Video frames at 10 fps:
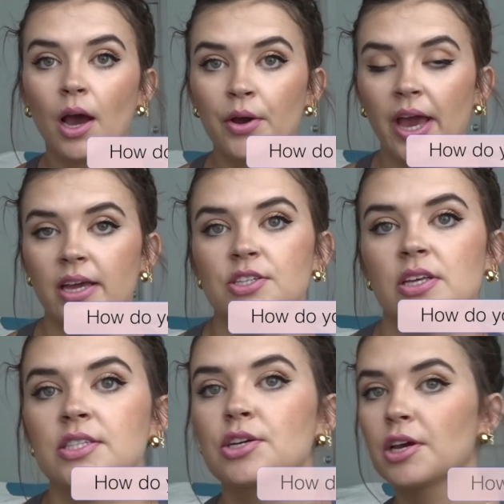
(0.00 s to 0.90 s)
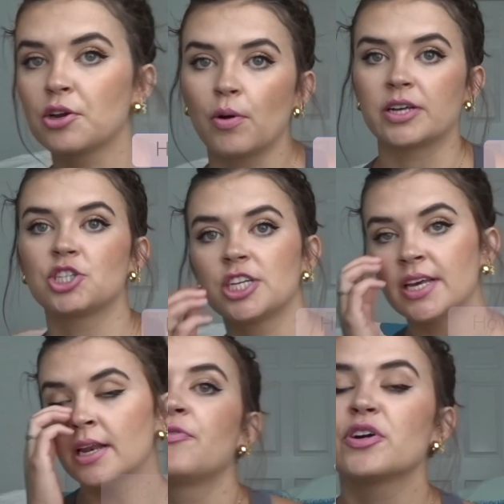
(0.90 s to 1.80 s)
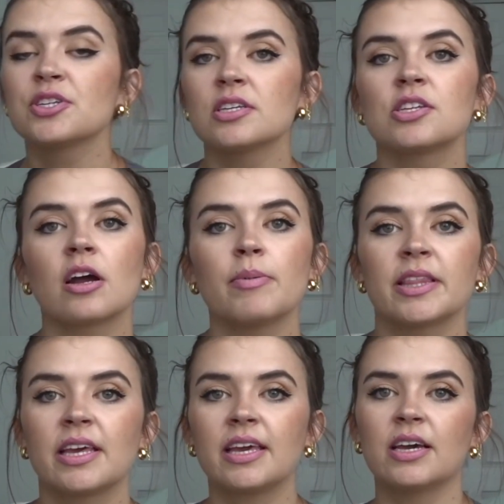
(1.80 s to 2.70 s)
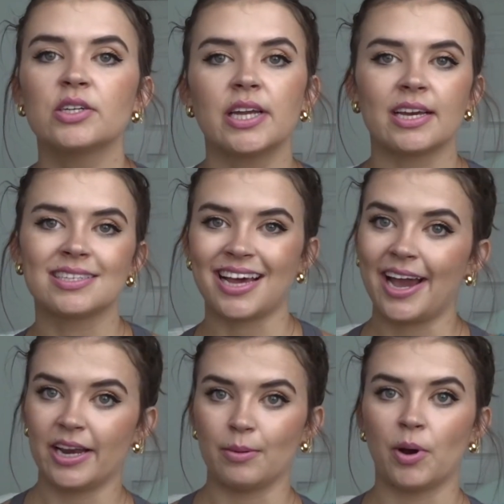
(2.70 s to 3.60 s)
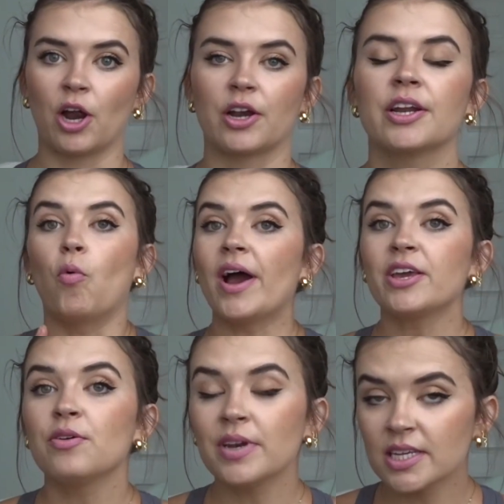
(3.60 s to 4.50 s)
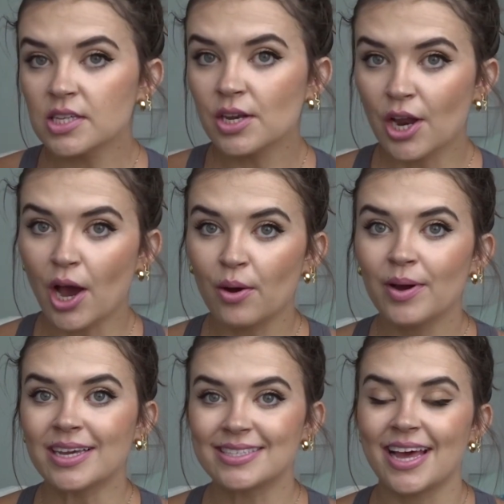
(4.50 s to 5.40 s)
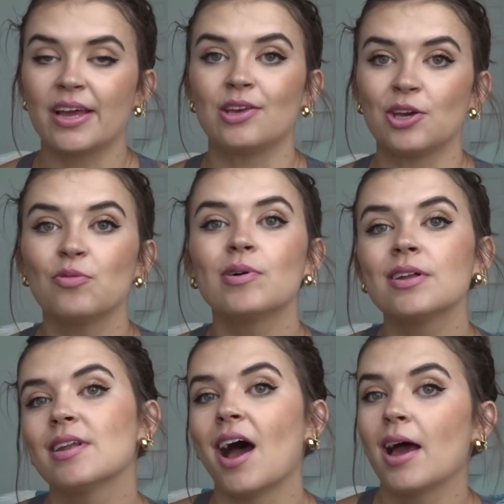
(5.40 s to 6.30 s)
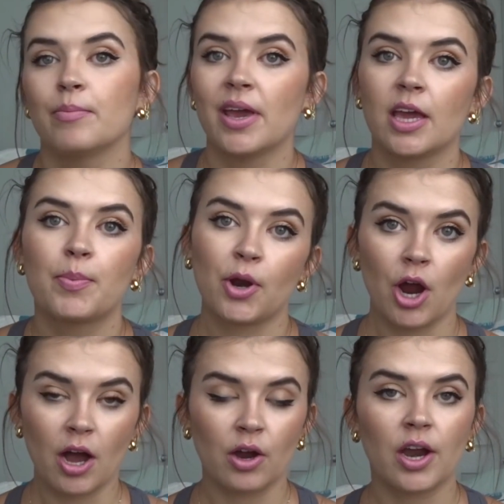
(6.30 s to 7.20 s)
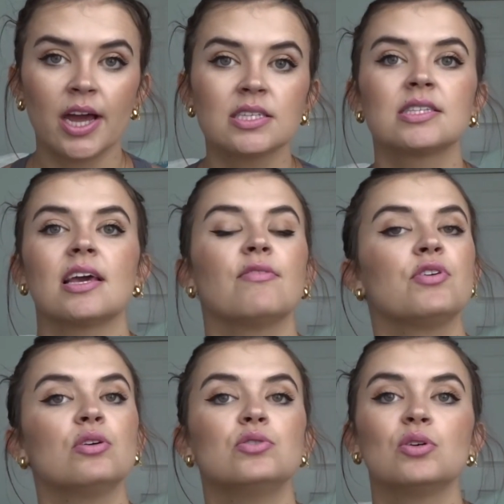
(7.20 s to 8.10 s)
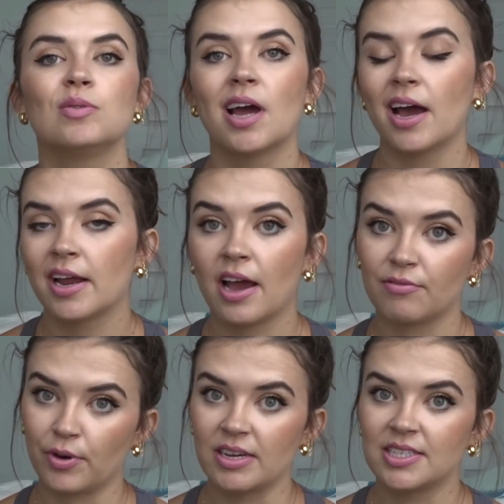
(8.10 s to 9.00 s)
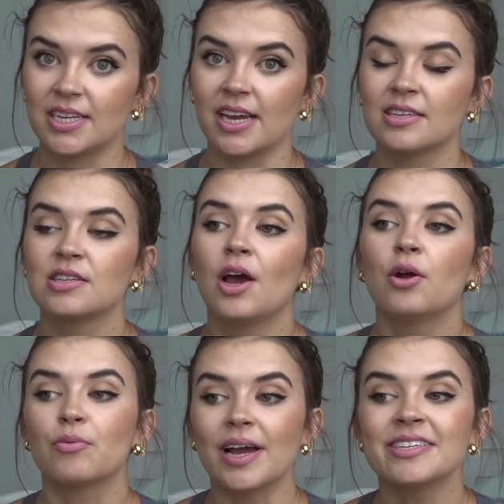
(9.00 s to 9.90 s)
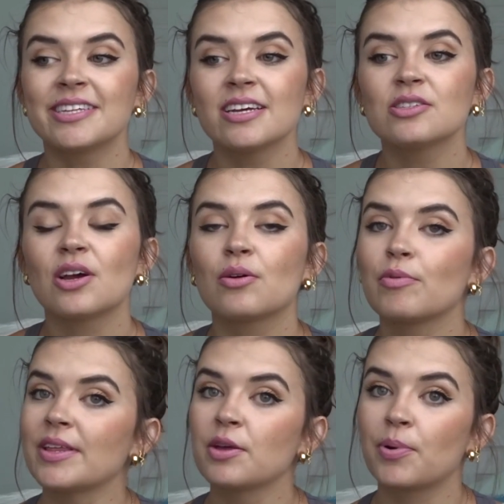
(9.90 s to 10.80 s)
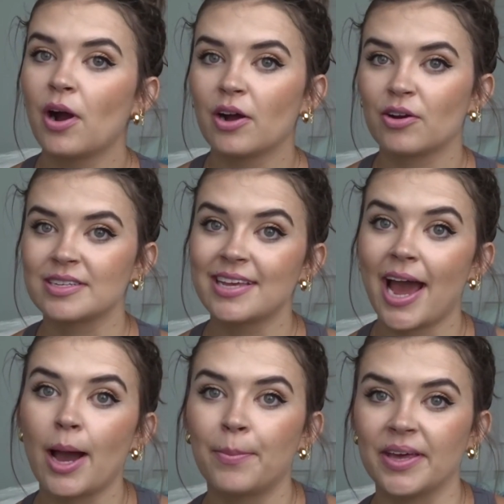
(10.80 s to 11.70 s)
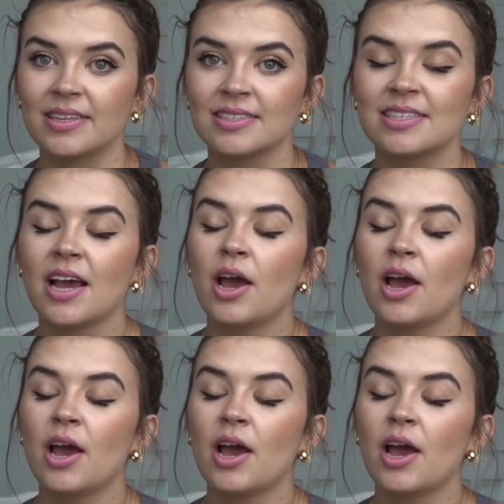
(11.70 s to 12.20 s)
Okay, so that's a good question. First, let's talk about the guilt anxiety part. What you need to know is that you will not make progress if you do not have rest days. Rest days are when the progress happens.